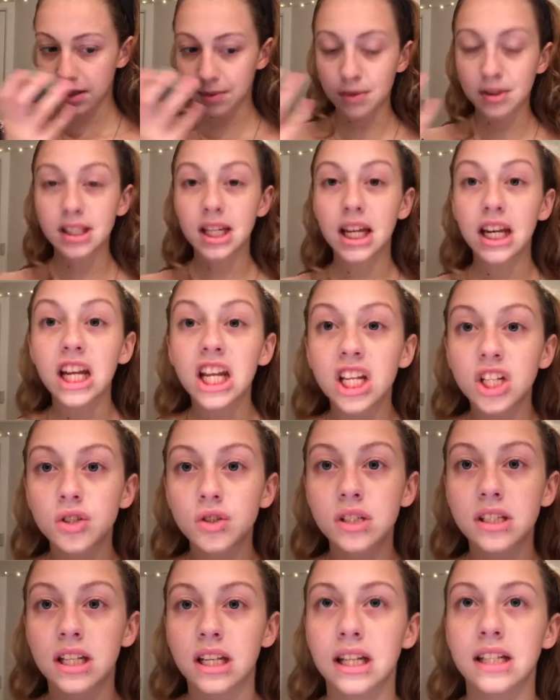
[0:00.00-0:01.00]
was kind of
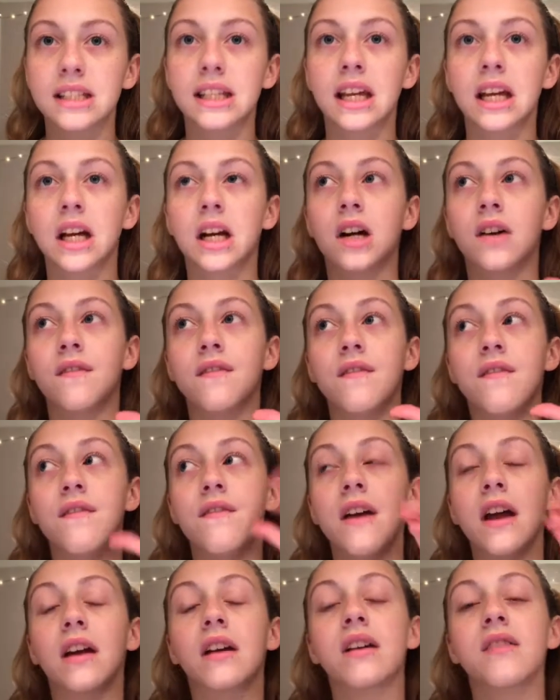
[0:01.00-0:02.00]
interesting. It's like a
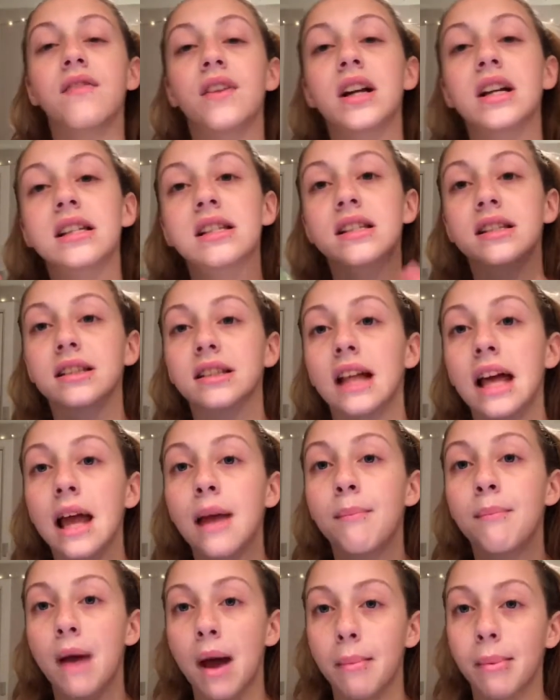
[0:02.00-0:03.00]
very, very
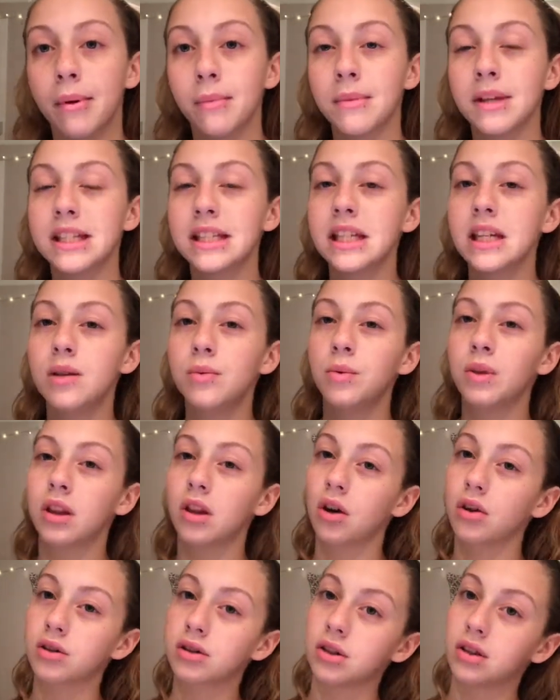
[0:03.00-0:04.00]
slight pepperminty with
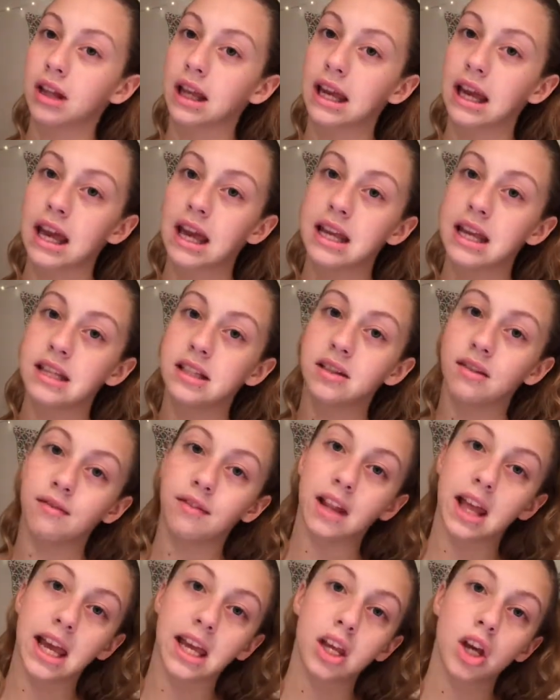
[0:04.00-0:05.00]
also like a hint of
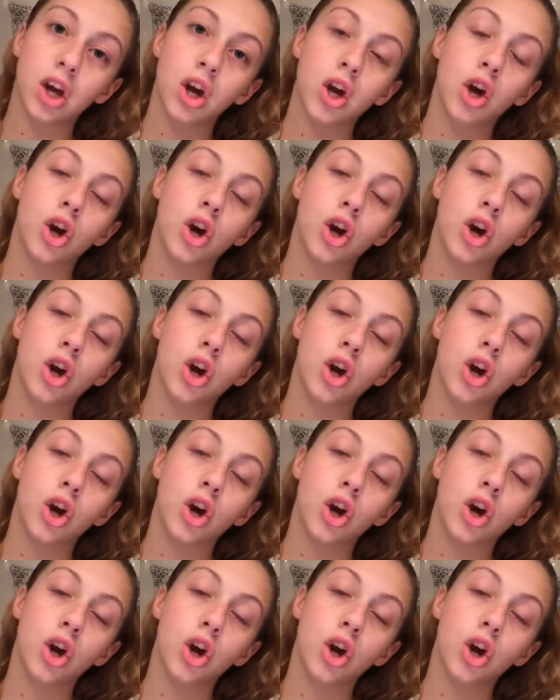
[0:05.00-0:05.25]
like